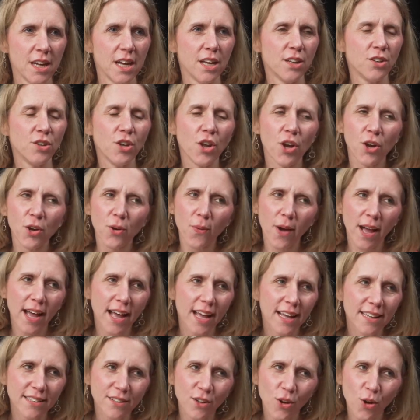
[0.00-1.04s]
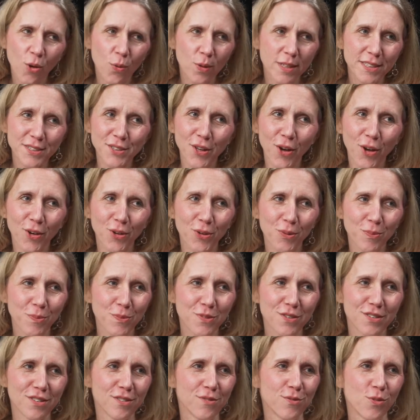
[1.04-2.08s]
No, I hadn't always hoped
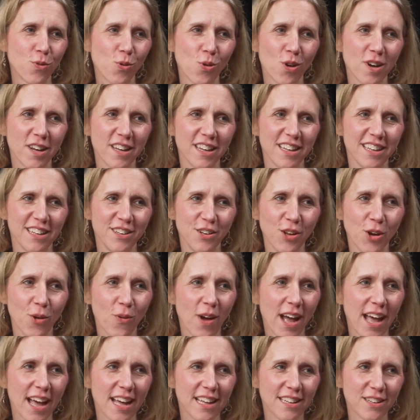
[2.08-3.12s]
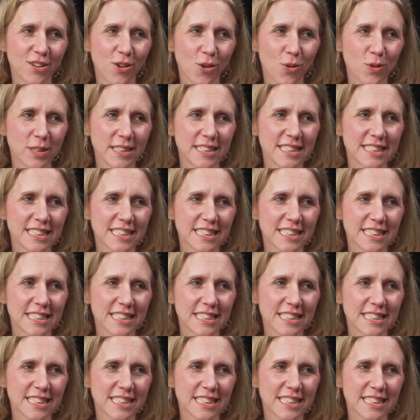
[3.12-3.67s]
for it and no, I hadn't always